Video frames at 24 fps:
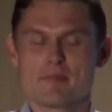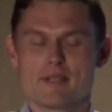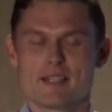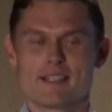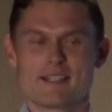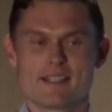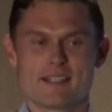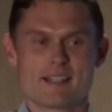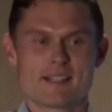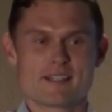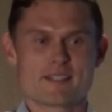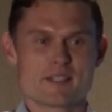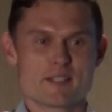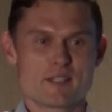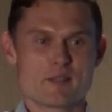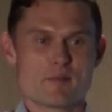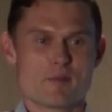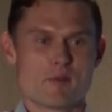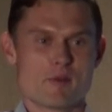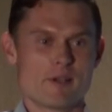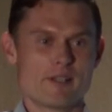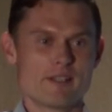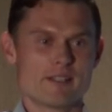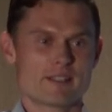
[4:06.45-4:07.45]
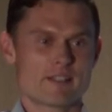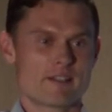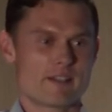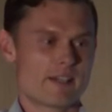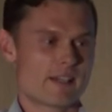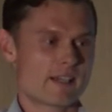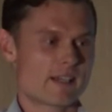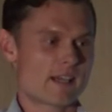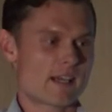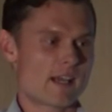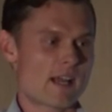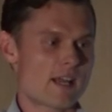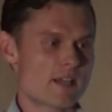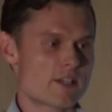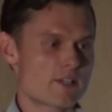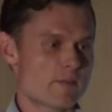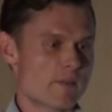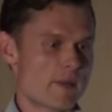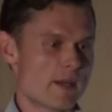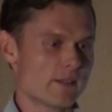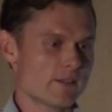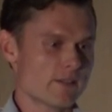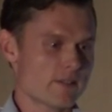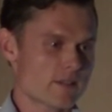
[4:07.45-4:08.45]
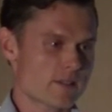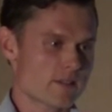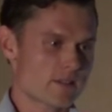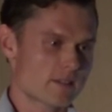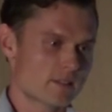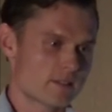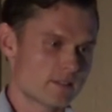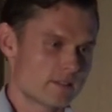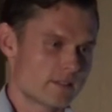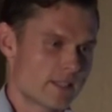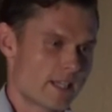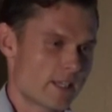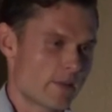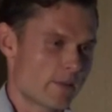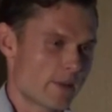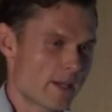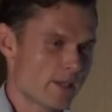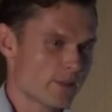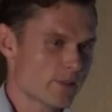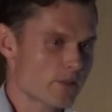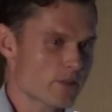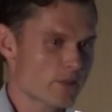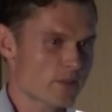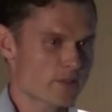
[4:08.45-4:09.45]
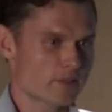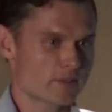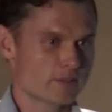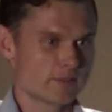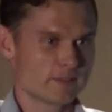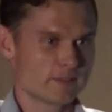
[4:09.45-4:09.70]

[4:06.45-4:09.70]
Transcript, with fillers: But I see your point. They're eaten in large amounts. Anyone else?